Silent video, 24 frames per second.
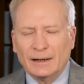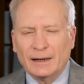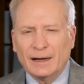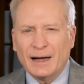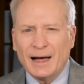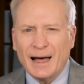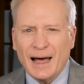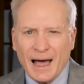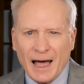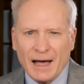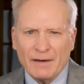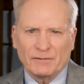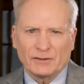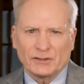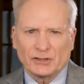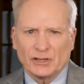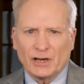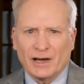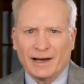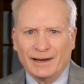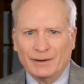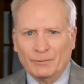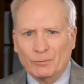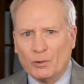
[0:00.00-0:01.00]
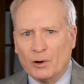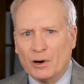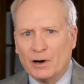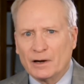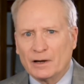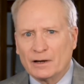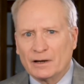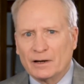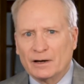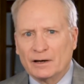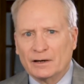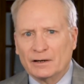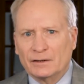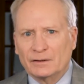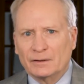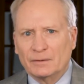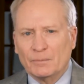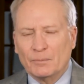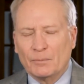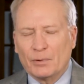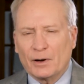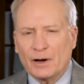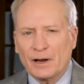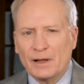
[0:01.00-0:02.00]
a half sidewalk
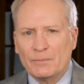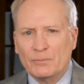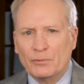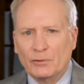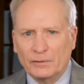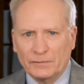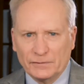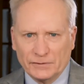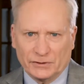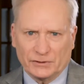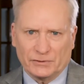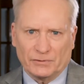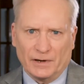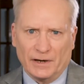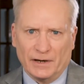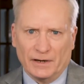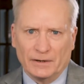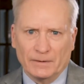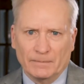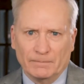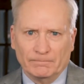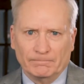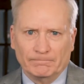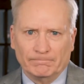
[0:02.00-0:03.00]
on Brebeuf Street.